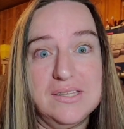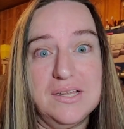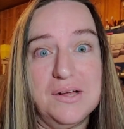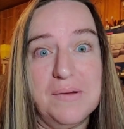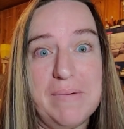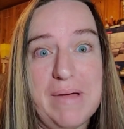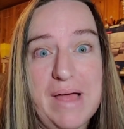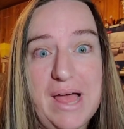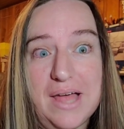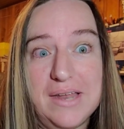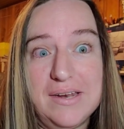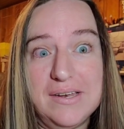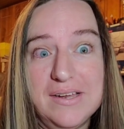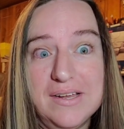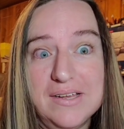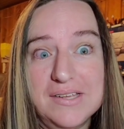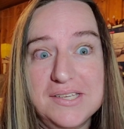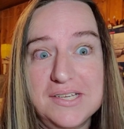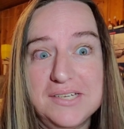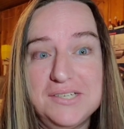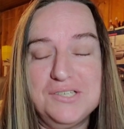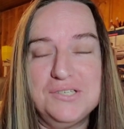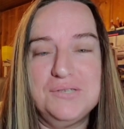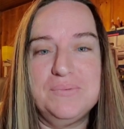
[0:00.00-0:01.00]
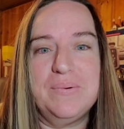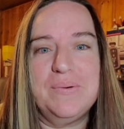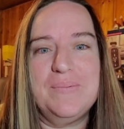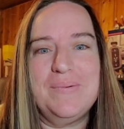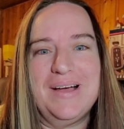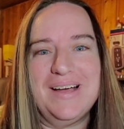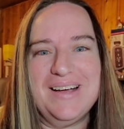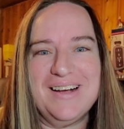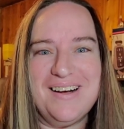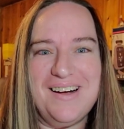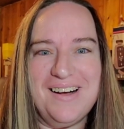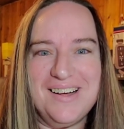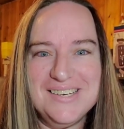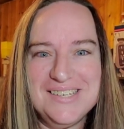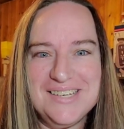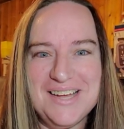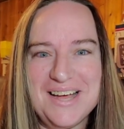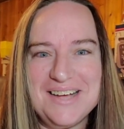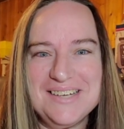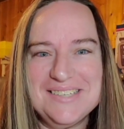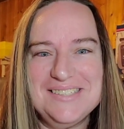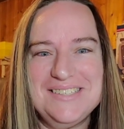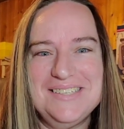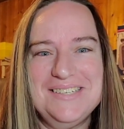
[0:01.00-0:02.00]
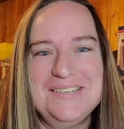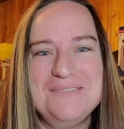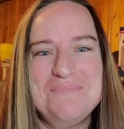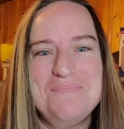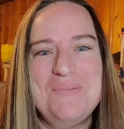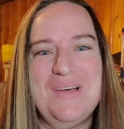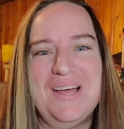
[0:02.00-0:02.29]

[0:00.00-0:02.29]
they're mad because I just put my contacts in,